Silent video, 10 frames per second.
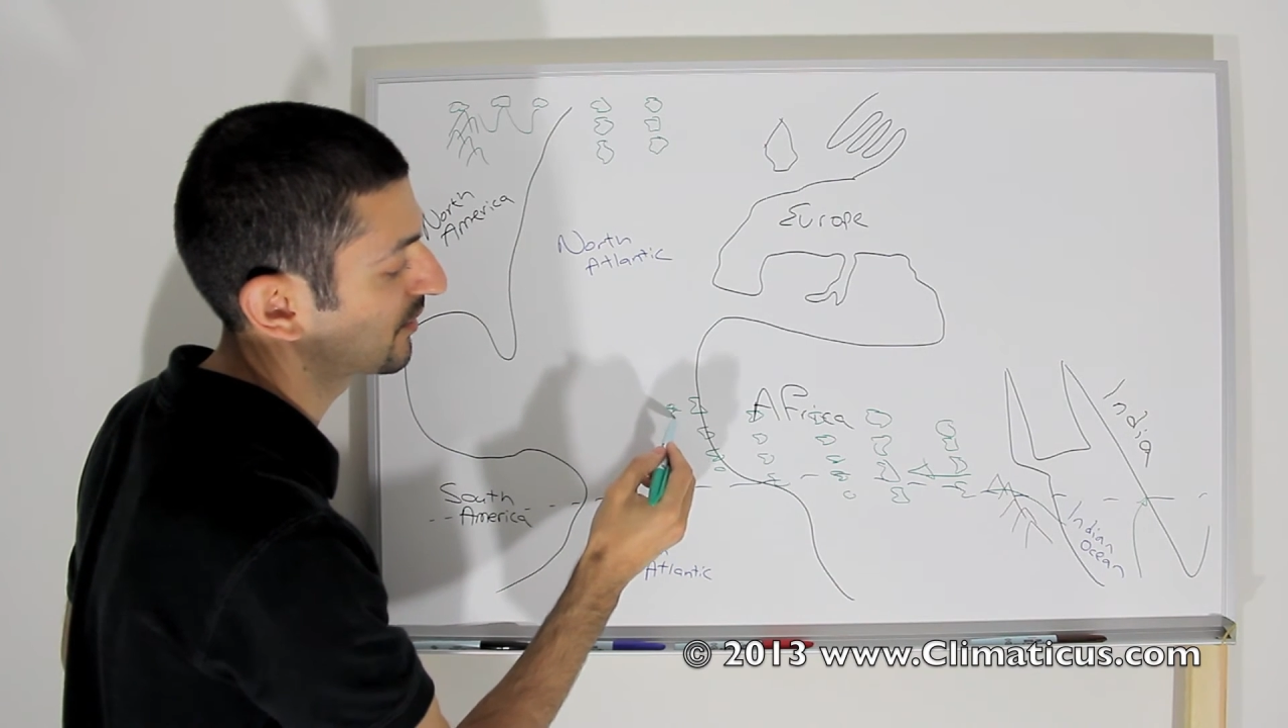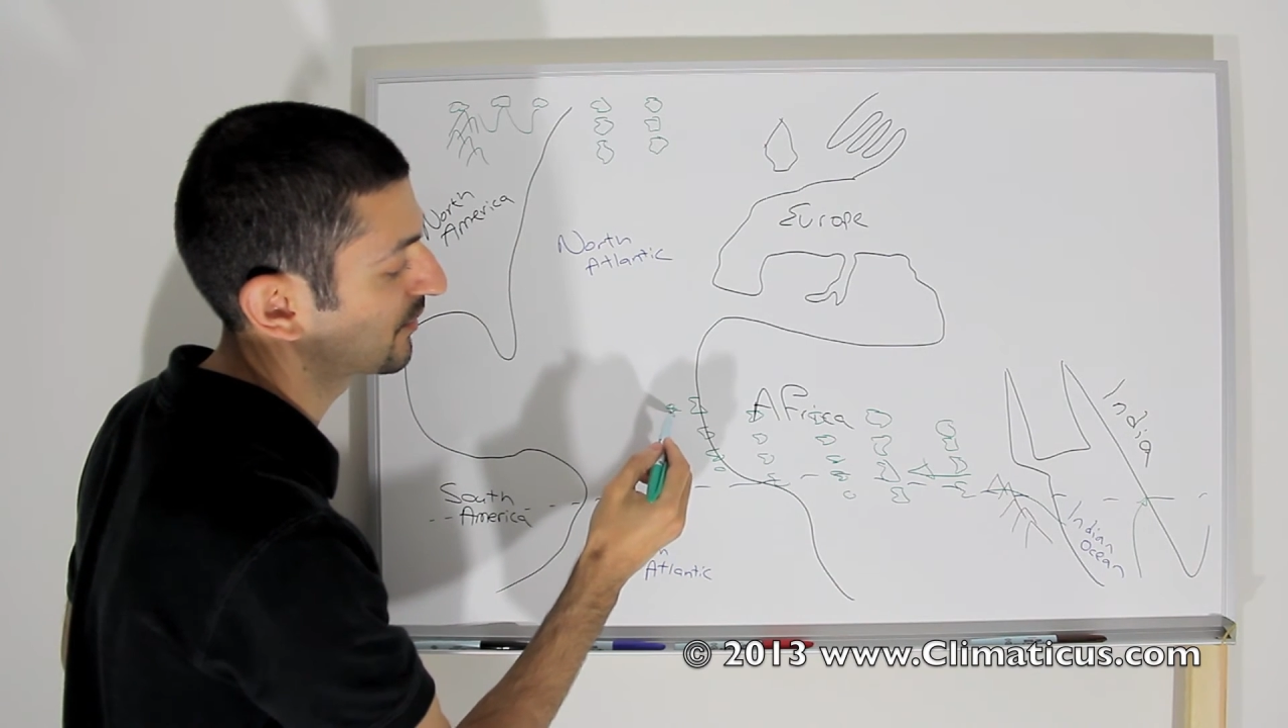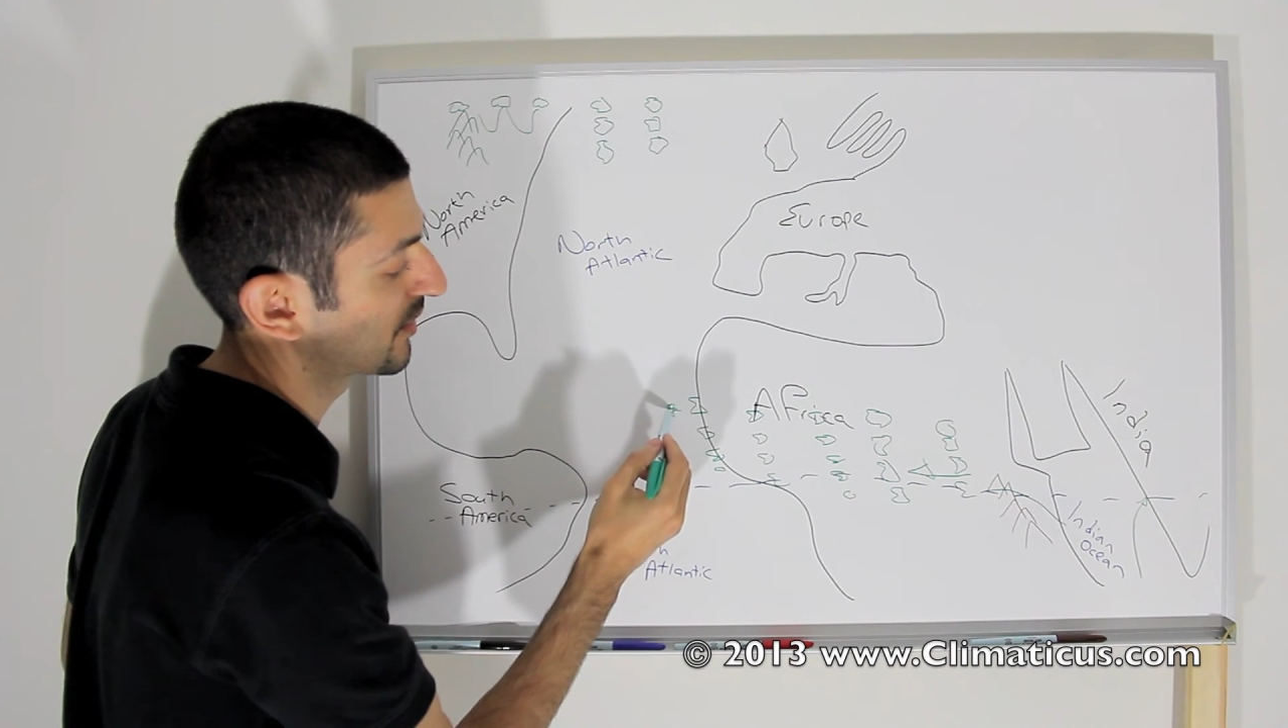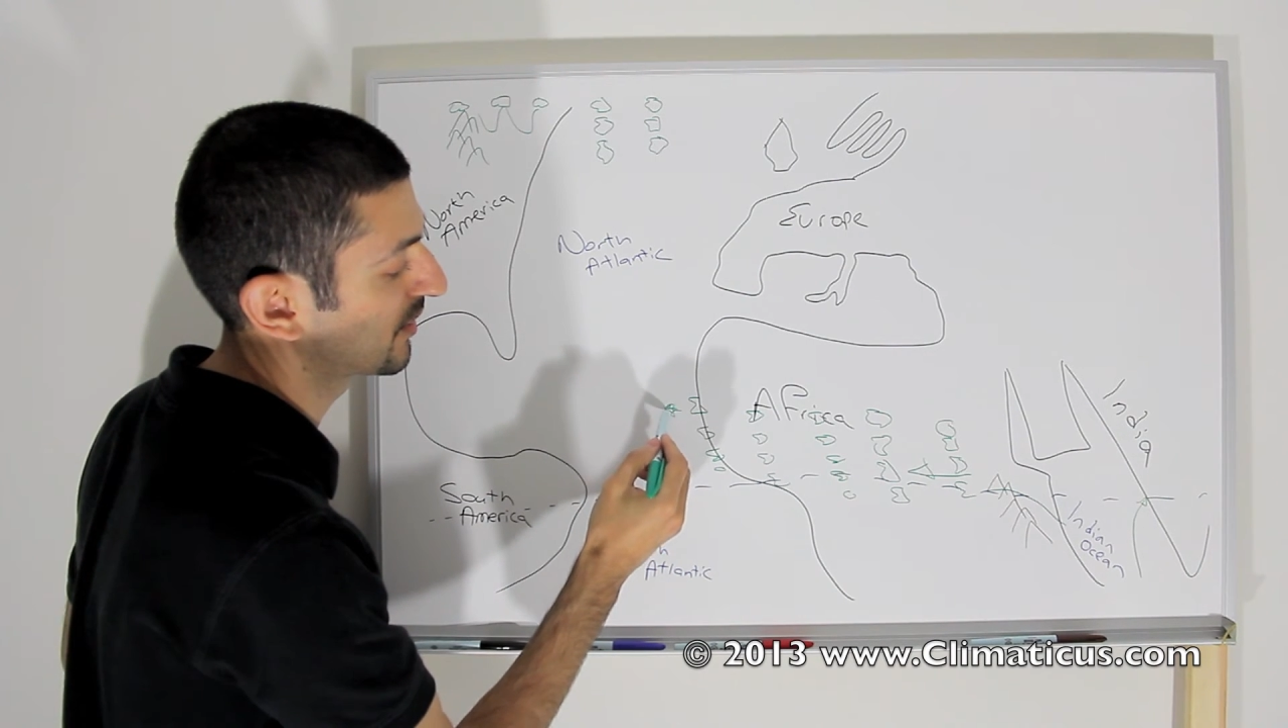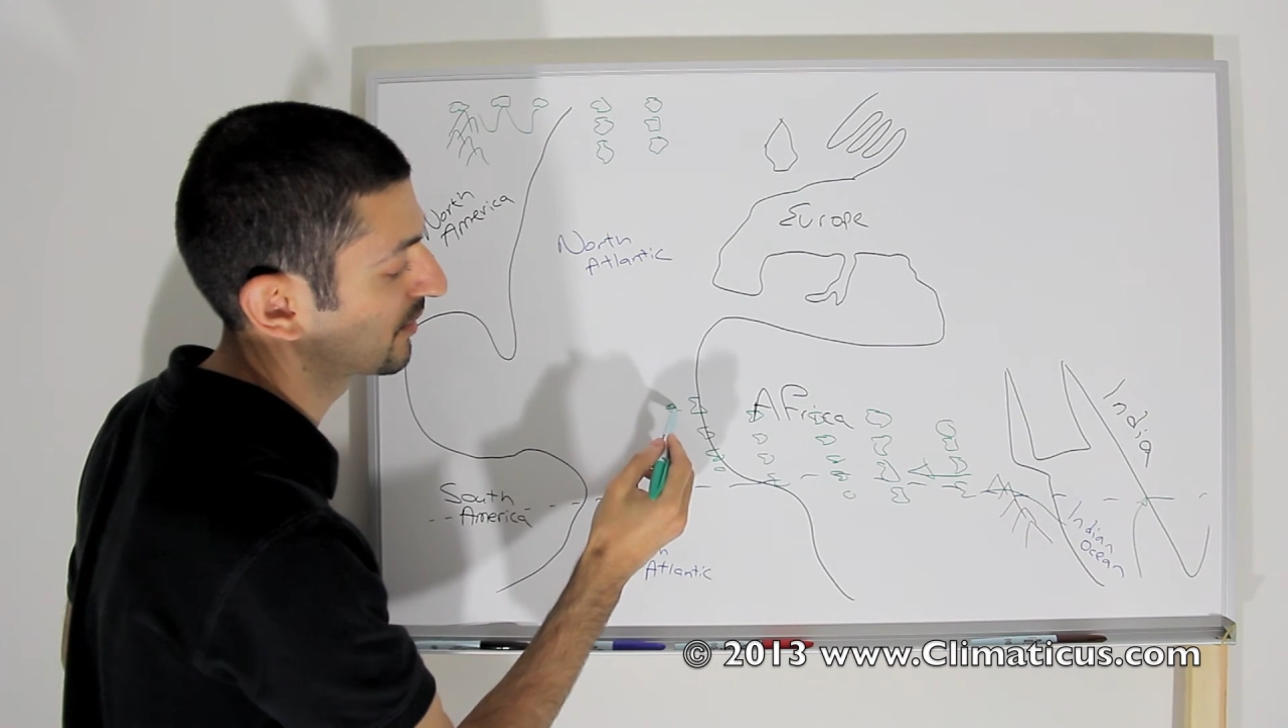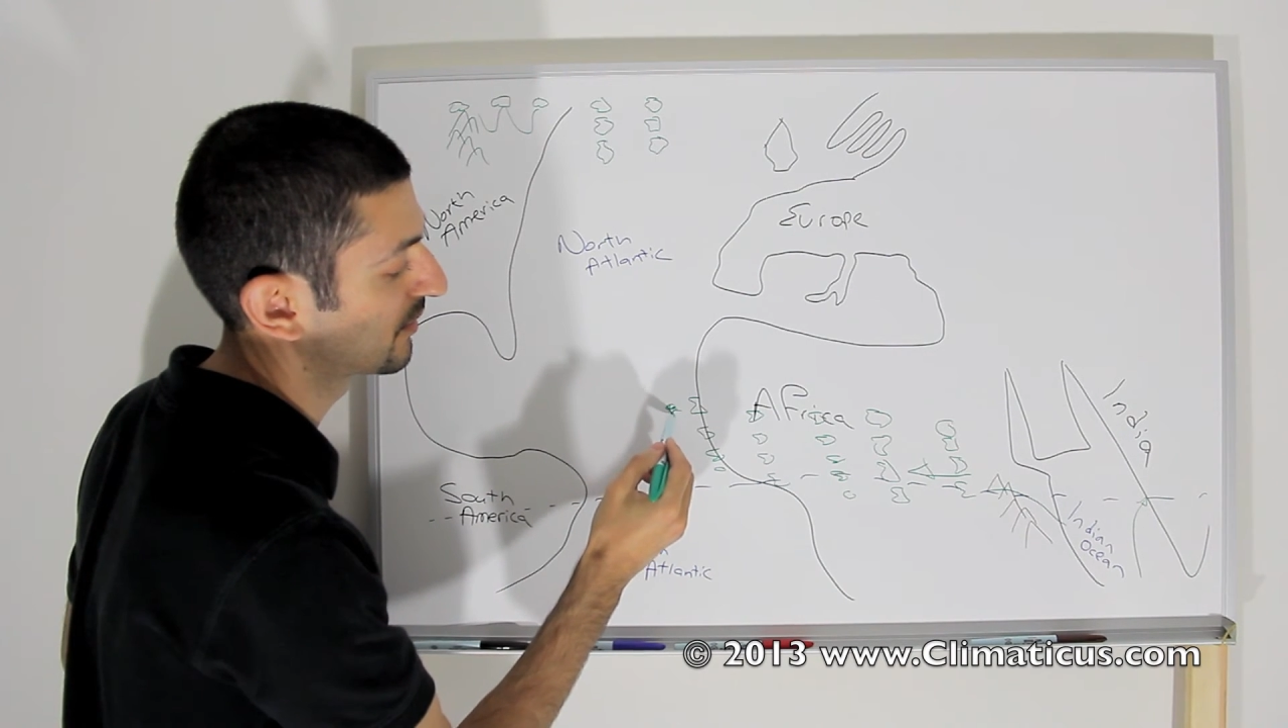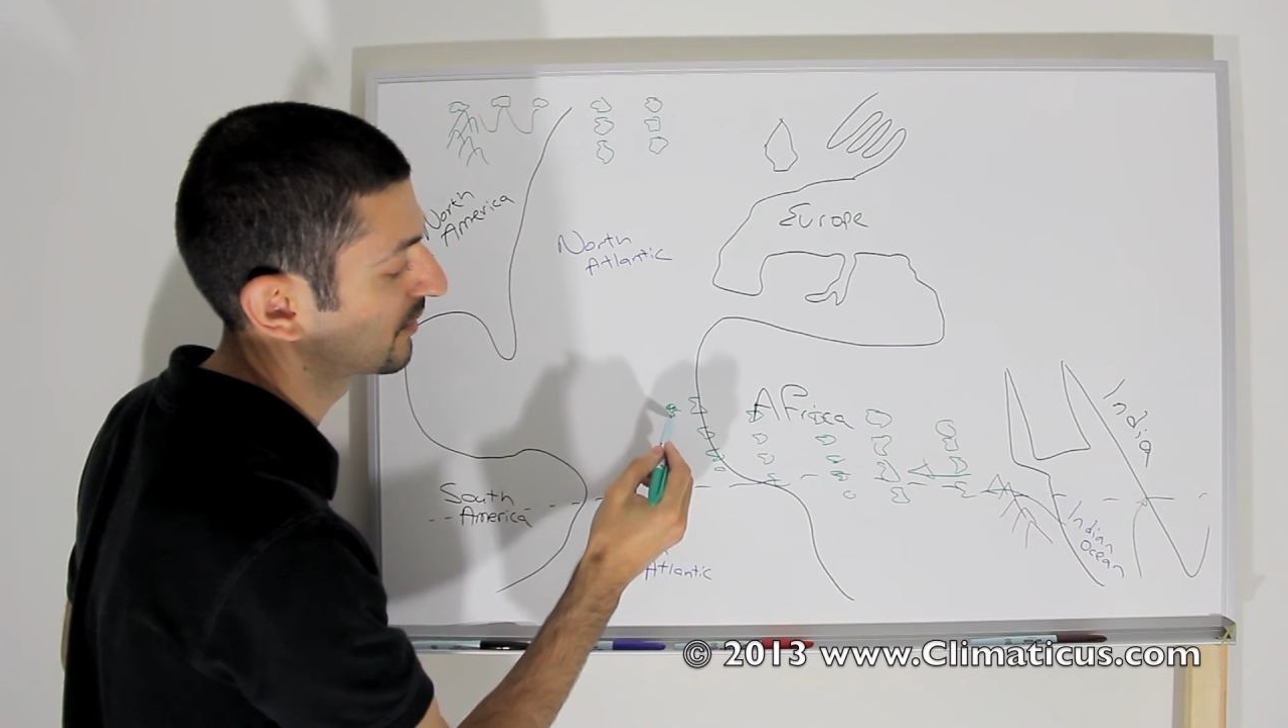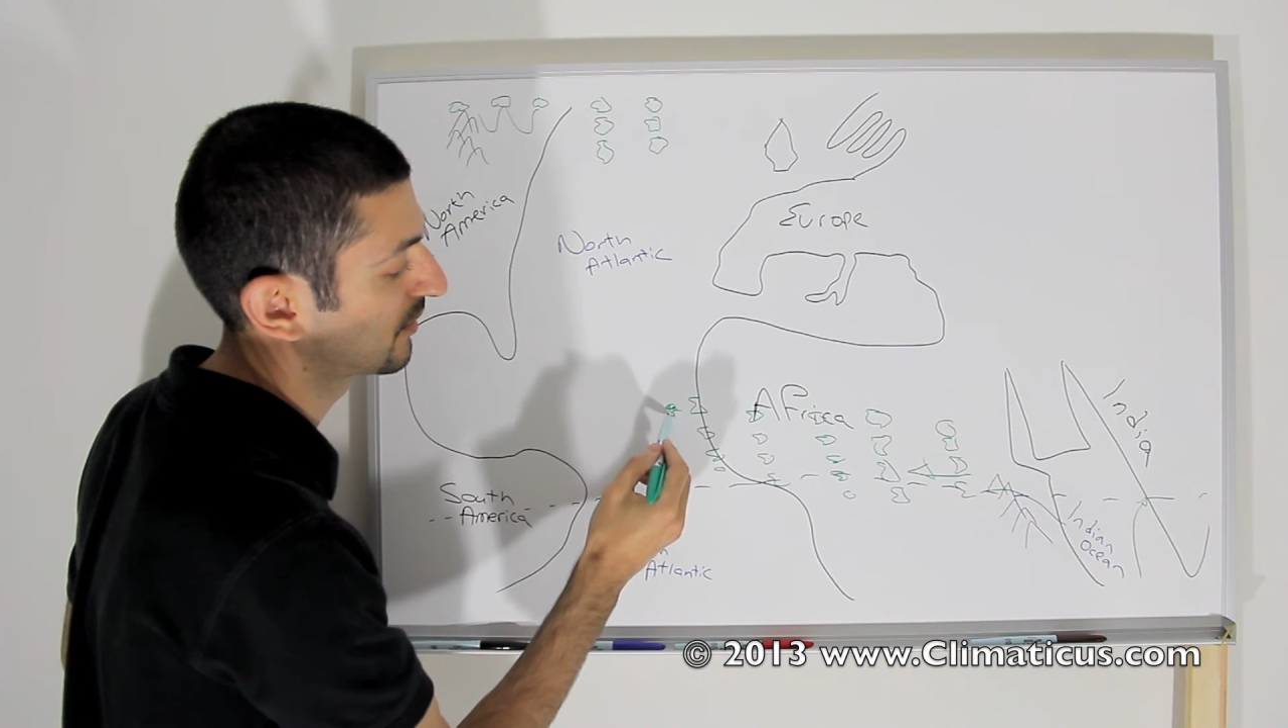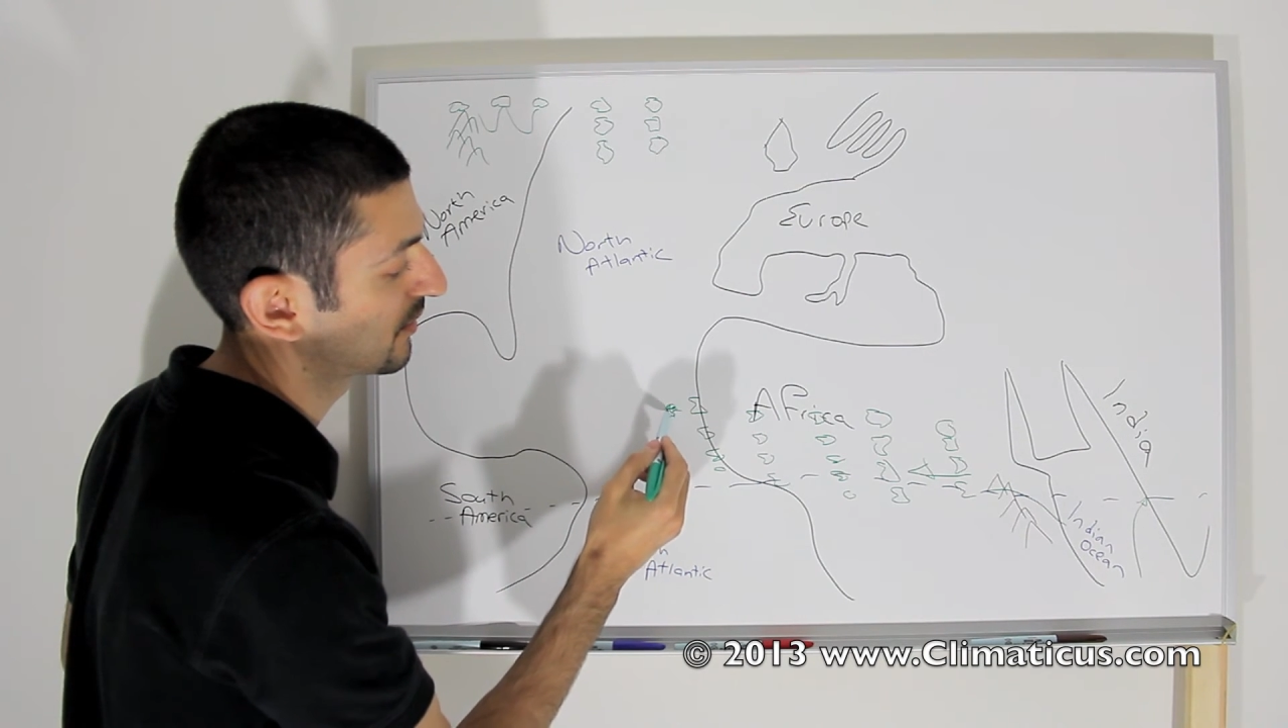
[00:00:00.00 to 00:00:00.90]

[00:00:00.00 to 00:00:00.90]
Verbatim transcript: over here.